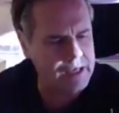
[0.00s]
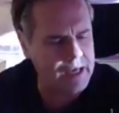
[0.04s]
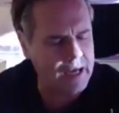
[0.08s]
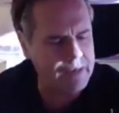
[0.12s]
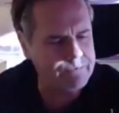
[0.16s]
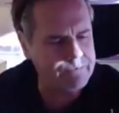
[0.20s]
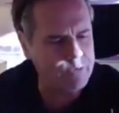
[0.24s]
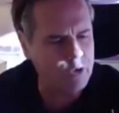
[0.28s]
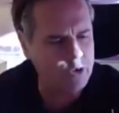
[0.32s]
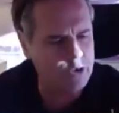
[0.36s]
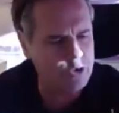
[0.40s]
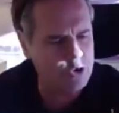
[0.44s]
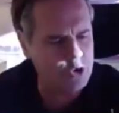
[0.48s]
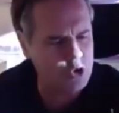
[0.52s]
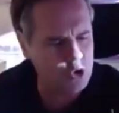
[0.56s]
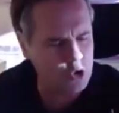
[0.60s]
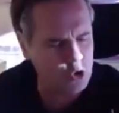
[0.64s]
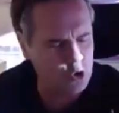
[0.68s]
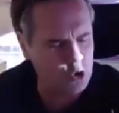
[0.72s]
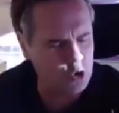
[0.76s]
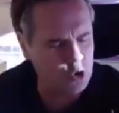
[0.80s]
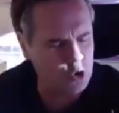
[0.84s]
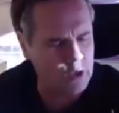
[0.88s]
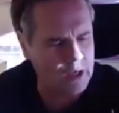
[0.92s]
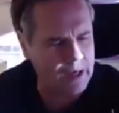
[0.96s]
I'm not
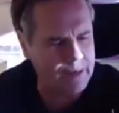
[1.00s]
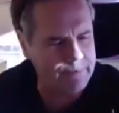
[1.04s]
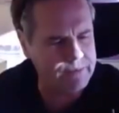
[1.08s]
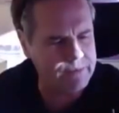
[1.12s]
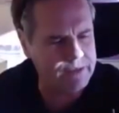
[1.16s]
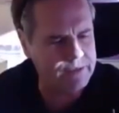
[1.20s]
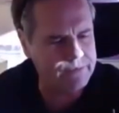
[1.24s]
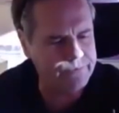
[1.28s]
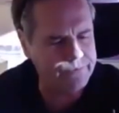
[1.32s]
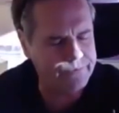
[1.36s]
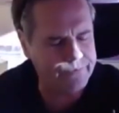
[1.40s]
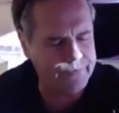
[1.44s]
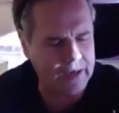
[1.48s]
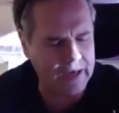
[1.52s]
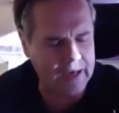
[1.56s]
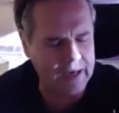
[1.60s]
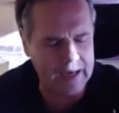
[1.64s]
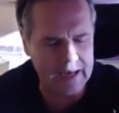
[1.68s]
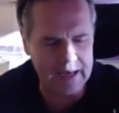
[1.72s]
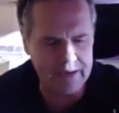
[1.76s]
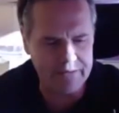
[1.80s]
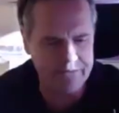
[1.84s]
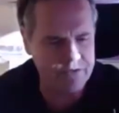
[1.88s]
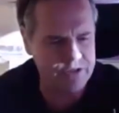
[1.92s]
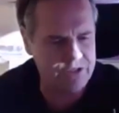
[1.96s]
sure. I mean, I
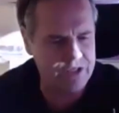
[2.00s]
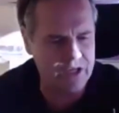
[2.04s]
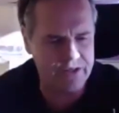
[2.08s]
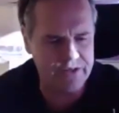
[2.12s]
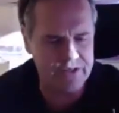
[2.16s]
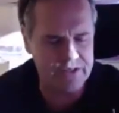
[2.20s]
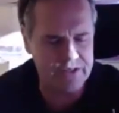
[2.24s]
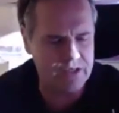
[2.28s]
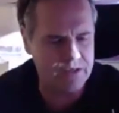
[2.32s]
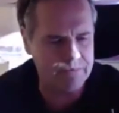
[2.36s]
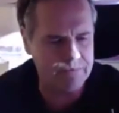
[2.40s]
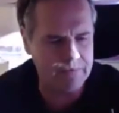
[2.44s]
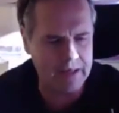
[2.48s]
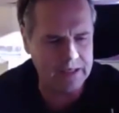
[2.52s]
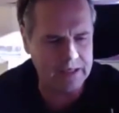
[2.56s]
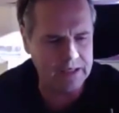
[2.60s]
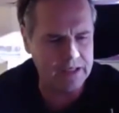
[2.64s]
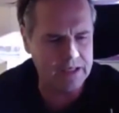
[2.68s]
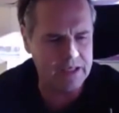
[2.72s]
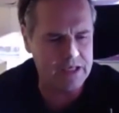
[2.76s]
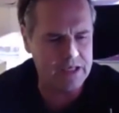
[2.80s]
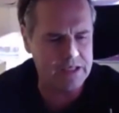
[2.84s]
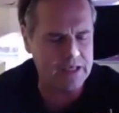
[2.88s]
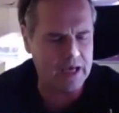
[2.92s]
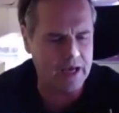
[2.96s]
haven't done this in many
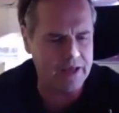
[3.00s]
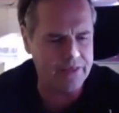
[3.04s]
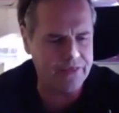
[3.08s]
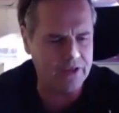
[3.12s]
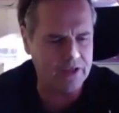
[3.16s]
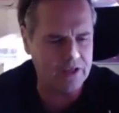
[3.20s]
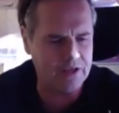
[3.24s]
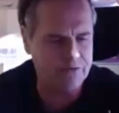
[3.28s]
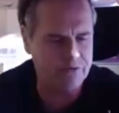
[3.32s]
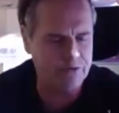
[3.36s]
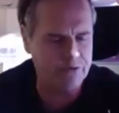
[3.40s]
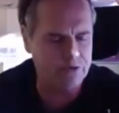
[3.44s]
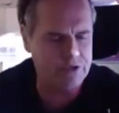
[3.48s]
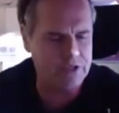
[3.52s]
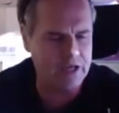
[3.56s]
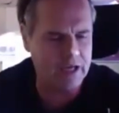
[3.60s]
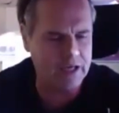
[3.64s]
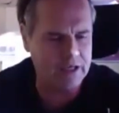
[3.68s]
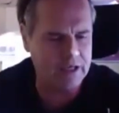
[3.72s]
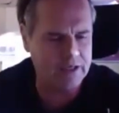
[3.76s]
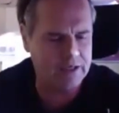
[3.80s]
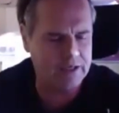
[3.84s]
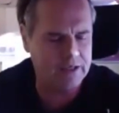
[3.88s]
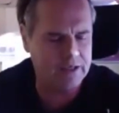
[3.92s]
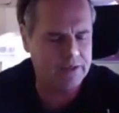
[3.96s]
years. I think if you
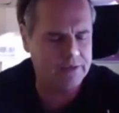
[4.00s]
take,